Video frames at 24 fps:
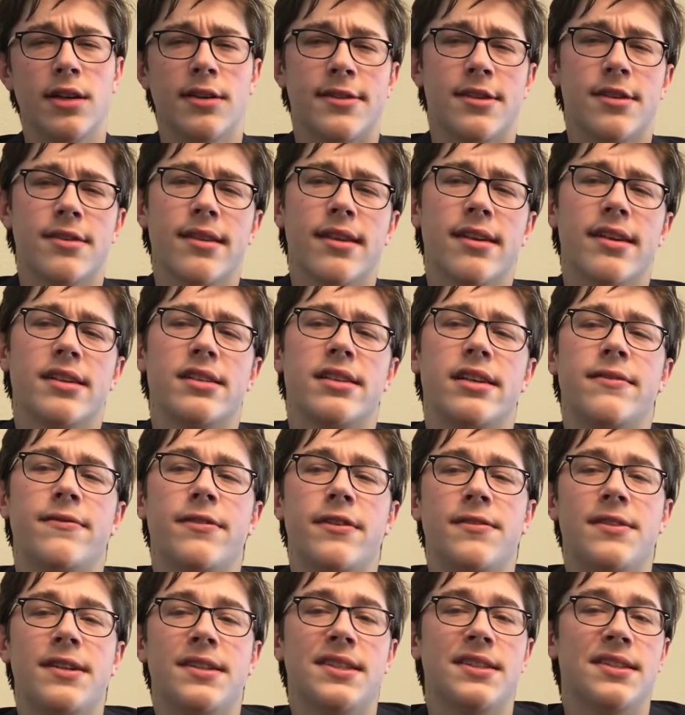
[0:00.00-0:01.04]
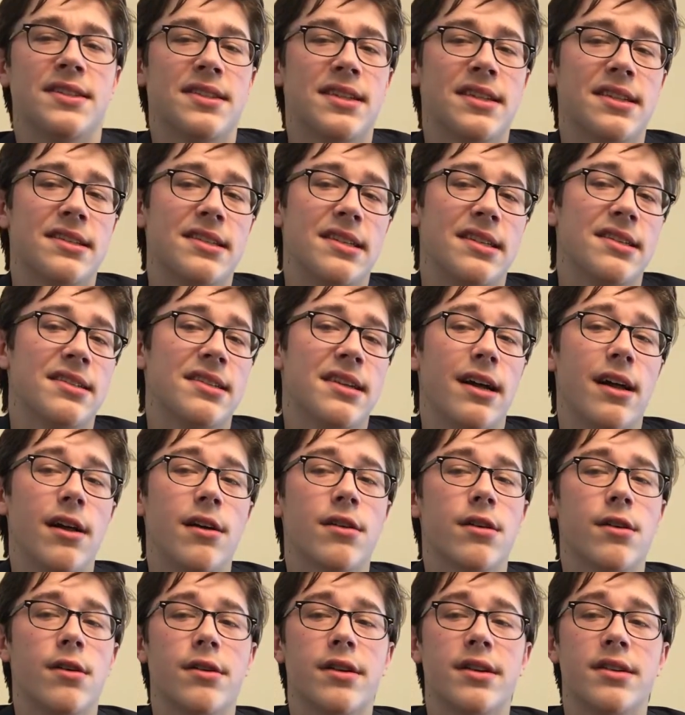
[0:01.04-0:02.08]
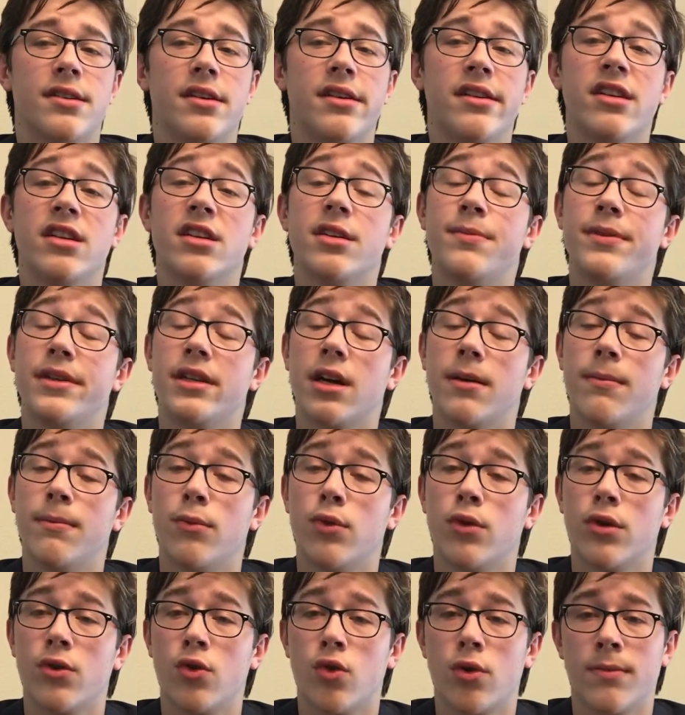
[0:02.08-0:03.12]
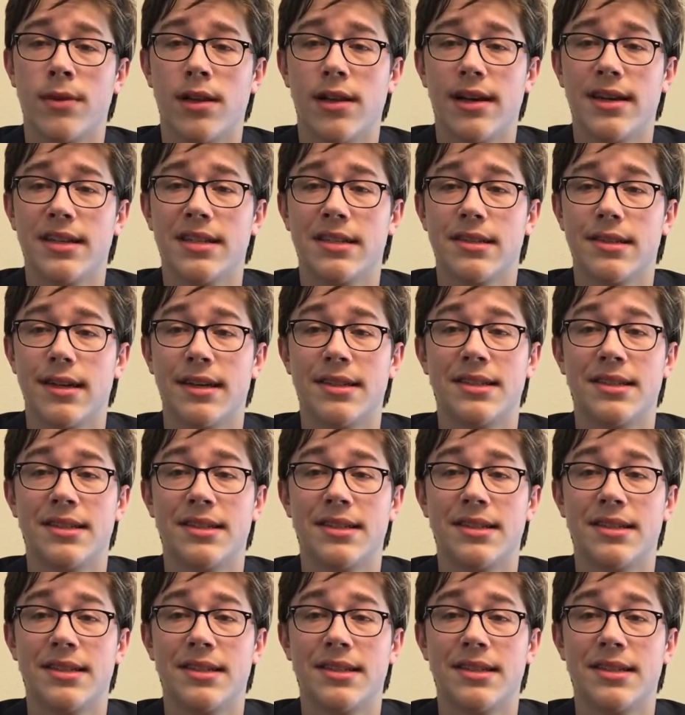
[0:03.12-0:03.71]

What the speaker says: During the 1950s and 60s, alcohol continued to become more normalized,